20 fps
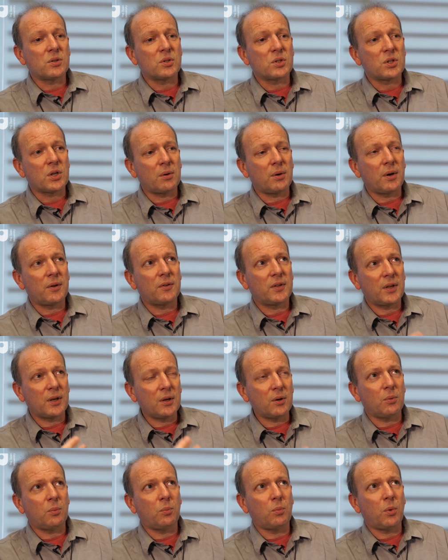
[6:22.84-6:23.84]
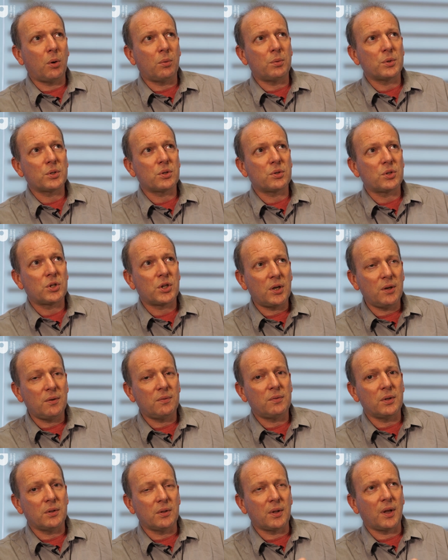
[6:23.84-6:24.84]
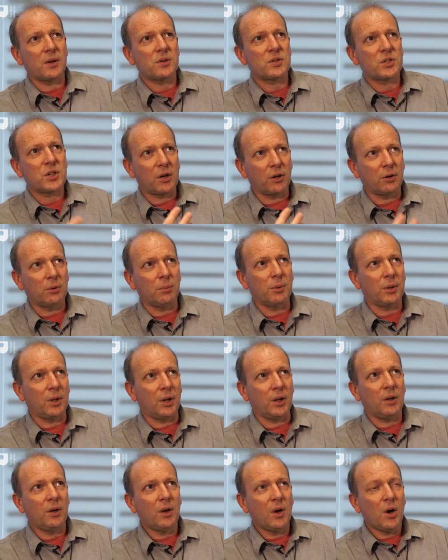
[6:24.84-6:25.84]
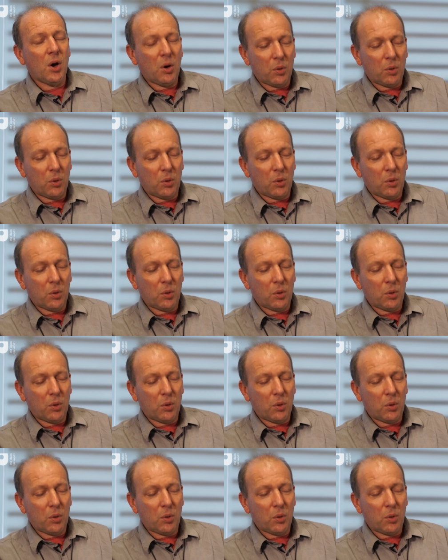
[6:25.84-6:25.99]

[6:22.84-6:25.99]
so I think what was achieved in that ceremony